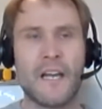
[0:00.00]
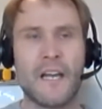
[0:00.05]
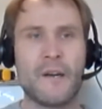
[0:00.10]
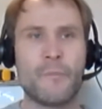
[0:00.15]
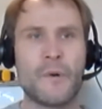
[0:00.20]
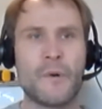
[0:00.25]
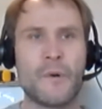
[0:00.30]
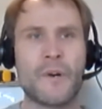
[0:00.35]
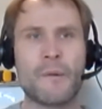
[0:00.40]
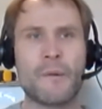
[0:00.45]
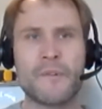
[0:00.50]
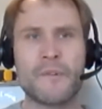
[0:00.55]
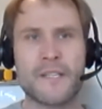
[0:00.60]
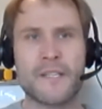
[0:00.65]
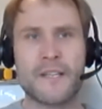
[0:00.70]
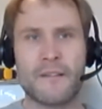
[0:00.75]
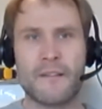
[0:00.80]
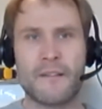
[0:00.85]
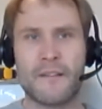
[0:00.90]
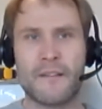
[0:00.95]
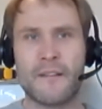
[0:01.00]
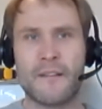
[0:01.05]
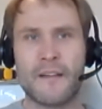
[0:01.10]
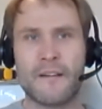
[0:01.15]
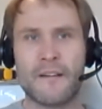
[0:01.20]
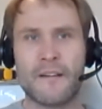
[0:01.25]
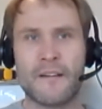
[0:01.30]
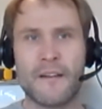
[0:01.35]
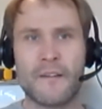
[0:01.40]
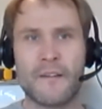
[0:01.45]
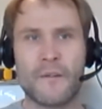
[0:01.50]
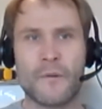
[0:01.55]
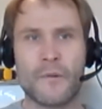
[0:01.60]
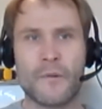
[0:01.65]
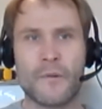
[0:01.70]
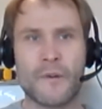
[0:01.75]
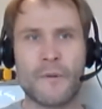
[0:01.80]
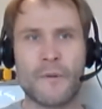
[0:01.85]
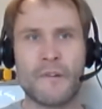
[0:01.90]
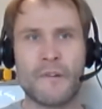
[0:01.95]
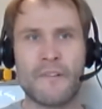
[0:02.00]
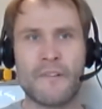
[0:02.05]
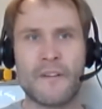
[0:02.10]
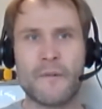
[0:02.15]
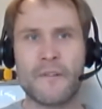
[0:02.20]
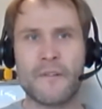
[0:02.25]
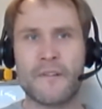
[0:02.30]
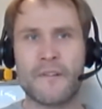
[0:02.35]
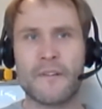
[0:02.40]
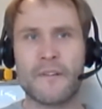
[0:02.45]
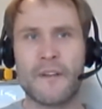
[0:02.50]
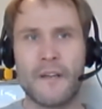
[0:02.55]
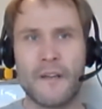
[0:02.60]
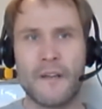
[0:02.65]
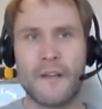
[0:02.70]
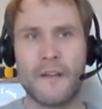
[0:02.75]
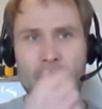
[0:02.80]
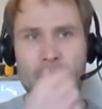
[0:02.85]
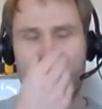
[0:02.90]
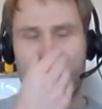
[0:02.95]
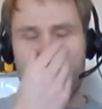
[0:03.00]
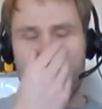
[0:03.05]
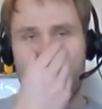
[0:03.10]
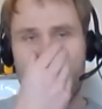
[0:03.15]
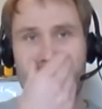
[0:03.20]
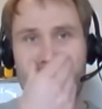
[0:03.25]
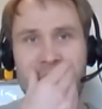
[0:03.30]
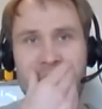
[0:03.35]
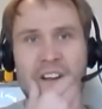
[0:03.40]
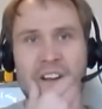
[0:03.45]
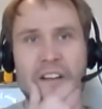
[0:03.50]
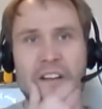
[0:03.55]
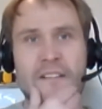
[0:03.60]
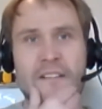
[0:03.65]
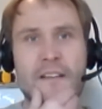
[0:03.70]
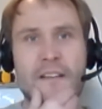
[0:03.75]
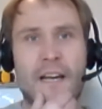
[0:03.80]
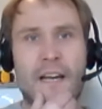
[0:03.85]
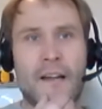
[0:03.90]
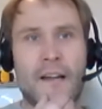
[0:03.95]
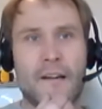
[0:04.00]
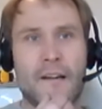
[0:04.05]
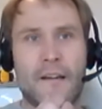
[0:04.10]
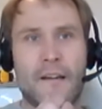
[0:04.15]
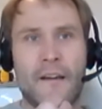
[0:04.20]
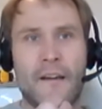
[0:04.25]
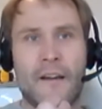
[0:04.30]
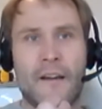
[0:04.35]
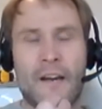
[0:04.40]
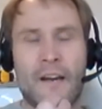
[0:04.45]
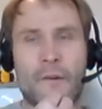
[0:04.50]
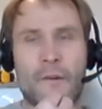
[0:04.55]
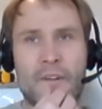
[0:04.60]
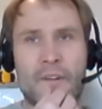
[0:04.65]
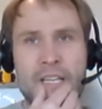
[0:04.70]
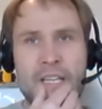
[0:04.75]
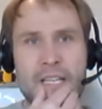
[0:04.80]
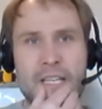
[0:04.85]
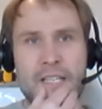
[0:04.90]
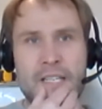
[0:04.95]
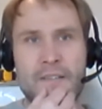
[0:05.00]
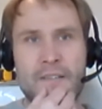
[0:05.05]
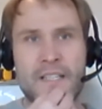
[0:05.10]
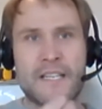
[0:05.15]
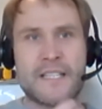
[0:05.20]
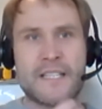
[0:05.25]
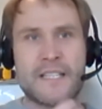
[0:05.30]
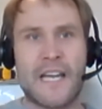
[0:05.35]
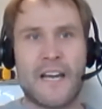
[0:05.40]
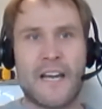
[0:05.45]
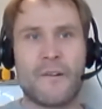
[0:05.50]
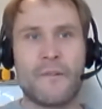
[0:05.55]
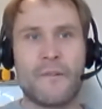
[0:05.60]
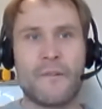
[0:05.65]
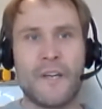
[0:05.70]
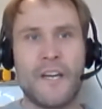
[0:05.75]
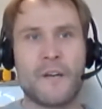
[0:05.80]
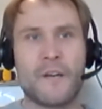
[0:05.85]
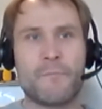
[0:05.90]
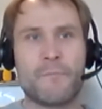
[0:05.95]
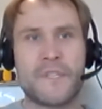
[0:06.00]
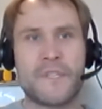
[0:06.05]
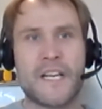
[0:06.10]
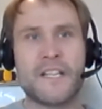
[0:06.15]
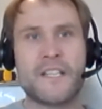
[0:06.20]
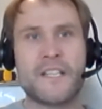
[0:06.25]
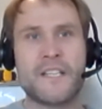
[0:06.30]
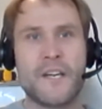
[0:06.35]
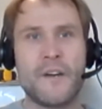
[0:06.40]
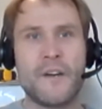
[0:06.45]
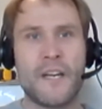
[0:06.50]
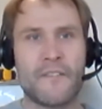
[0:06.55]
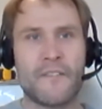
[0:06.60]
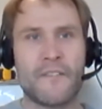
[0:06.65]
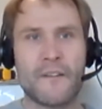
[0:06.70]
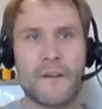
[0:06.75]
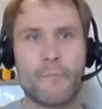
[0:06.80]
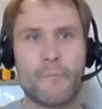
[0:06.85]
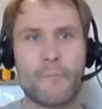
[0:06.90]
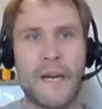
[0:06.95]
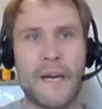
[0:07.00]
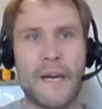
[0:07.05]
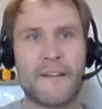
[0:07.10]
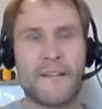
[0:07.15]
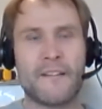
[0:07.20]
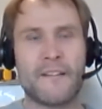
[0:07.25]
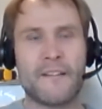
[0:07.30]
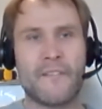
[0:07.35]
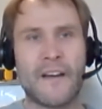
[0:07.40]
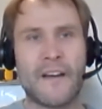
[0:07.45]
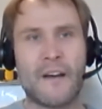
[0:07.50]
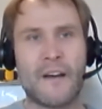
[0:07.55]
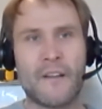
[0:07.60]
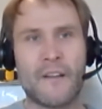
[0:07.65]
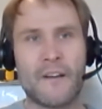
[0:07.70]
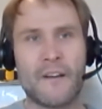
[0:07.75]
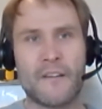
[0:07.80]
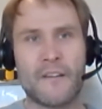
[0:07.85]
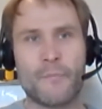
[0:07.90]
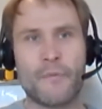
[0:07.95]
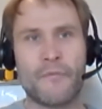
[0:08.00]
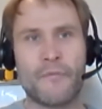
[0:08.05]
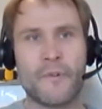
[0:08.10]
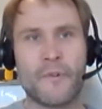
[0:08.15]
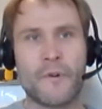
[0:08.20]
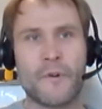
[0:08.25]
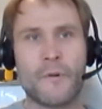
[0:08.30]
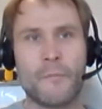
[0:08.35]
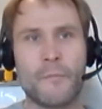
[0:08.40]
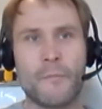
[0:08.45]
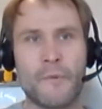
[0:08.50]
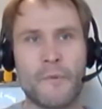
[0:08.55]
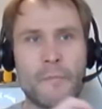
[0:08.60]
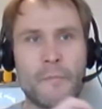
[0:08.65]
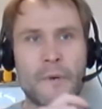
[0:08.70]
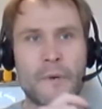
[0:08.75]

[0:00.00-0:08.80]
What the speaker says: And we'll come on to things like door dropping results of such, you know, acquisition activities, and how you can present two different pictures of how those are performed.